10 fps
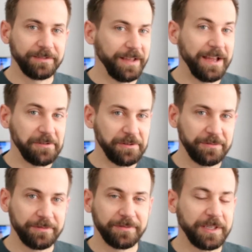I don't
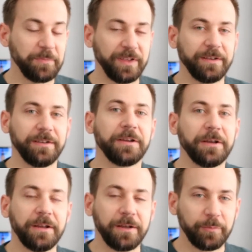know, something.
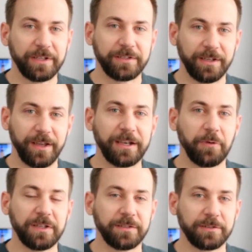But
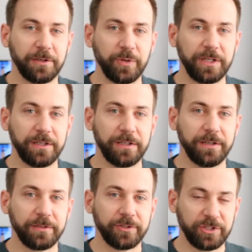anyways, it's going to be
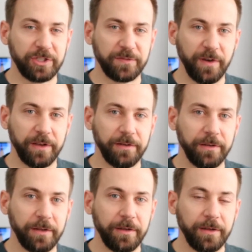just as
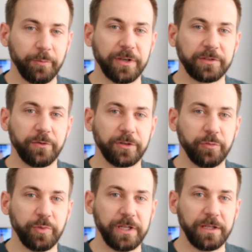fun, but it's going
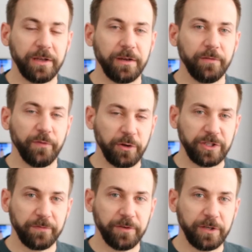to be very
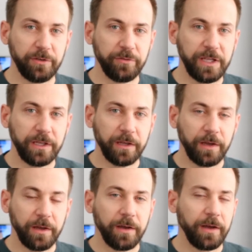different and unique.
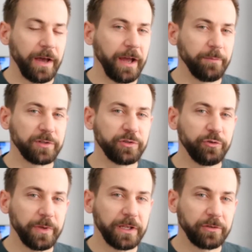I'm
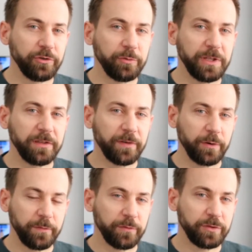assuming it could be the
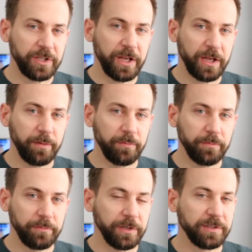very first
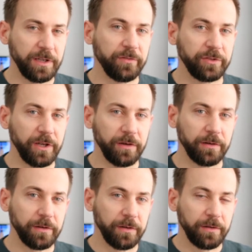time it is ever
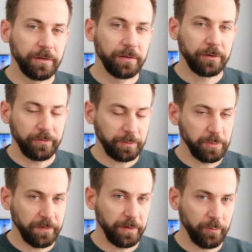done. Correct me
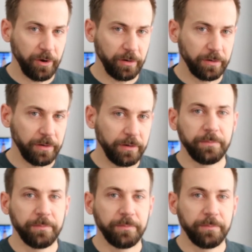if I'm wrong.